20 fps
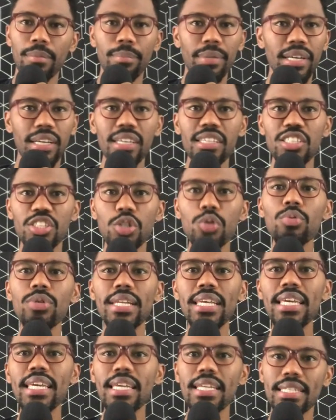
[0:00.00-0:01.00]
Because you
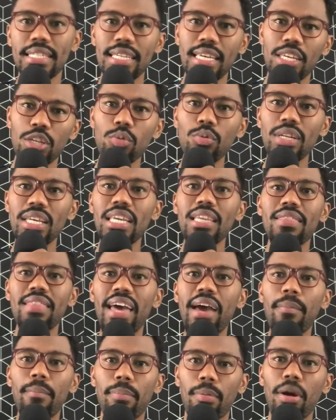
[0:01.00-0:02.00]
need
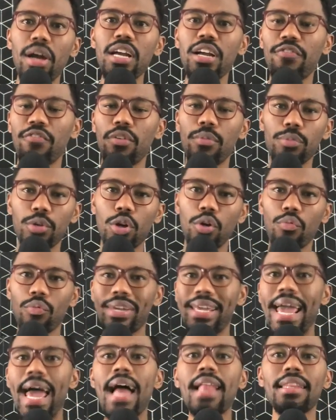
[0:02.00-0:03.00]
that break from your
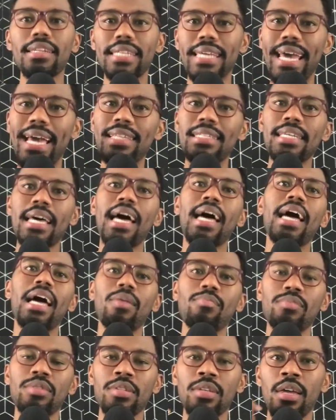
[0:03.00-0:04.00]
reality at
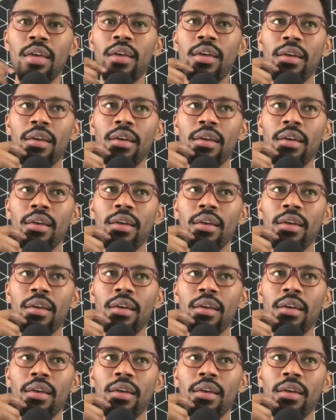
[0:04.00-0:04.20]
times,